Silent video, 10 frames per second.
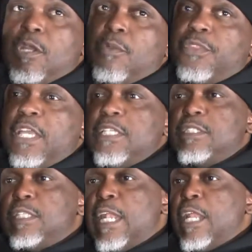
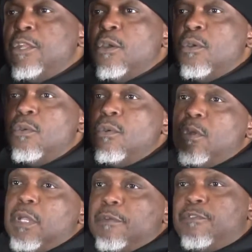things that I know
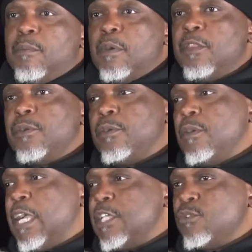from other,
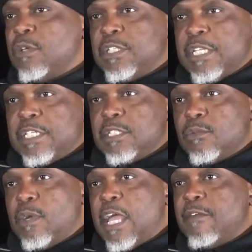organizations
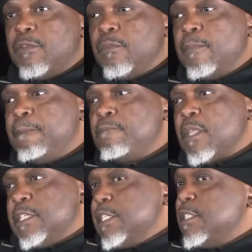or what have you.
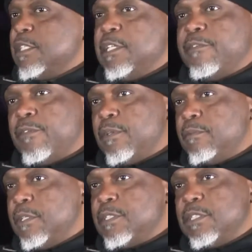Because this is a
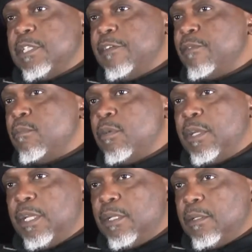different
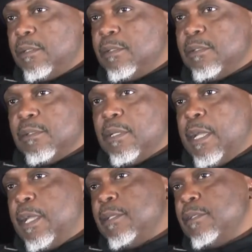breed.
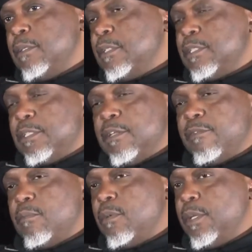Yeah, you're just a
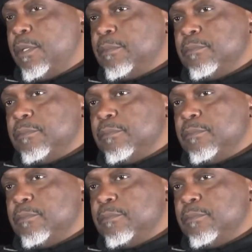different breed.